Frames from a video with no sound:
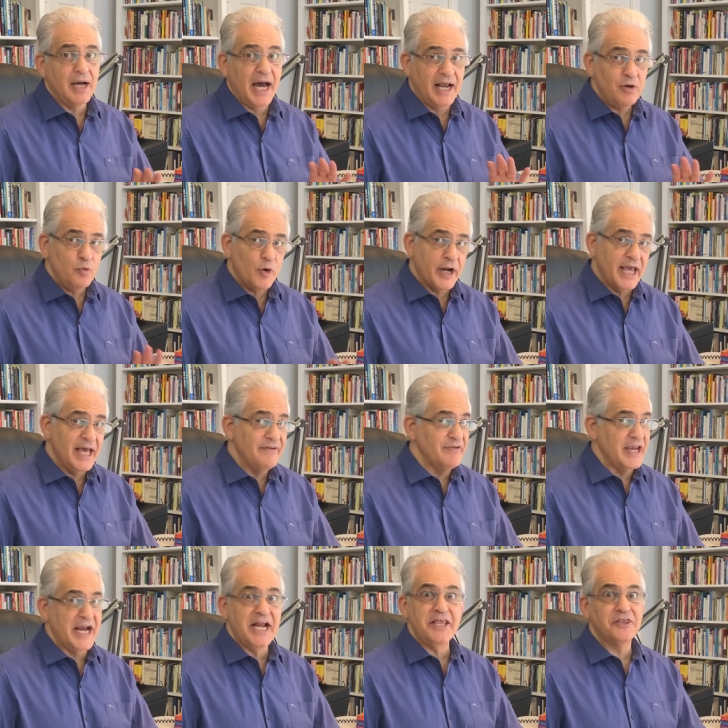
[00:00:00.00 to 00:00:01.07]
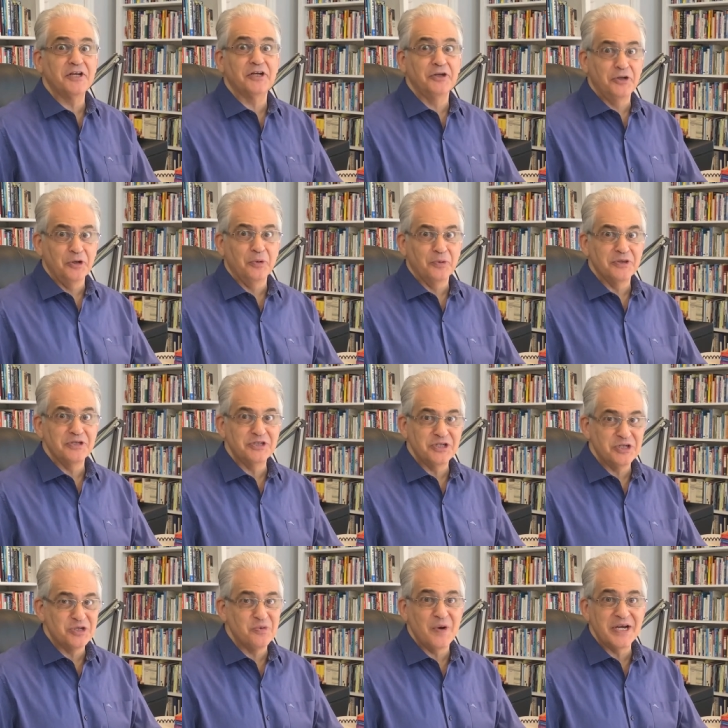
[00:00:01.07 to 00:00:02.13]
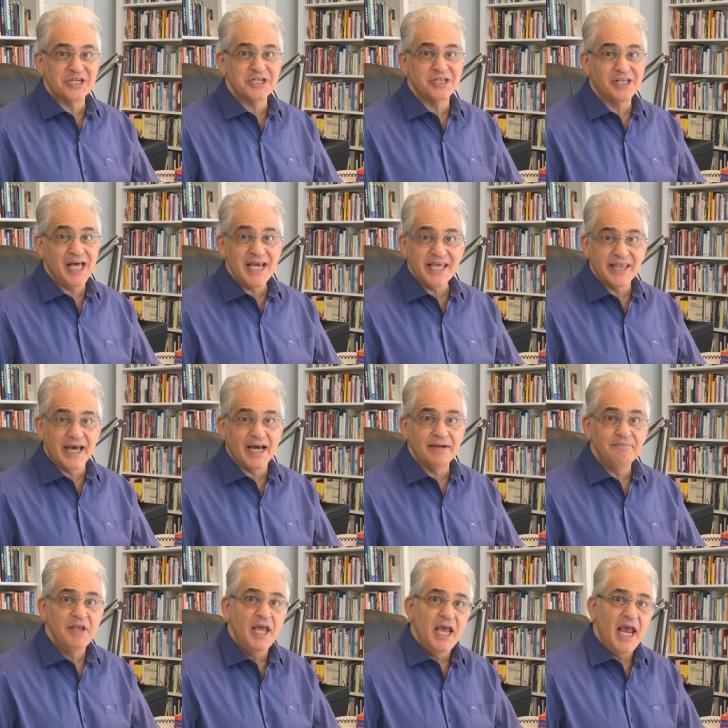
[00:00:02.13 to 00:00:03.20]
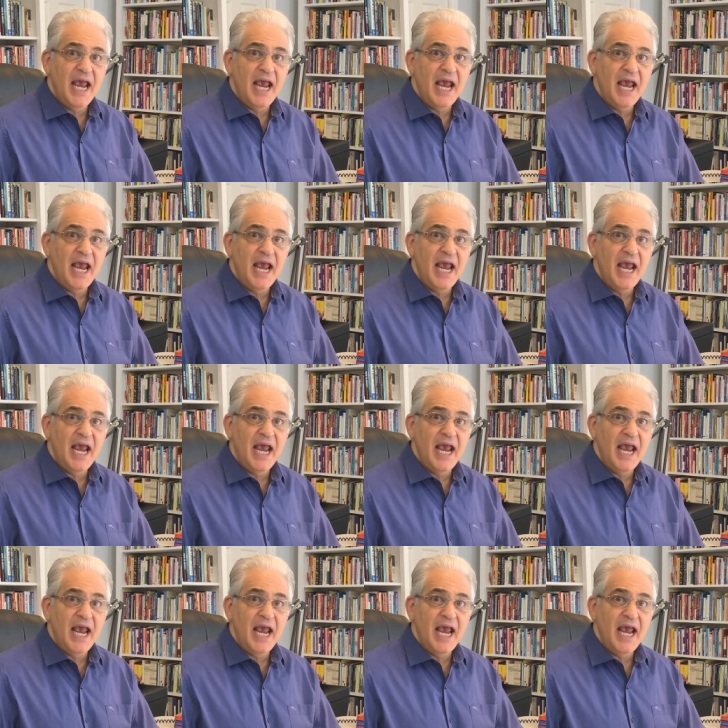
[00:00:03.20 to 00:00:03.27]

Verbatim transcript: I don't want to have anything to do with a situation like that,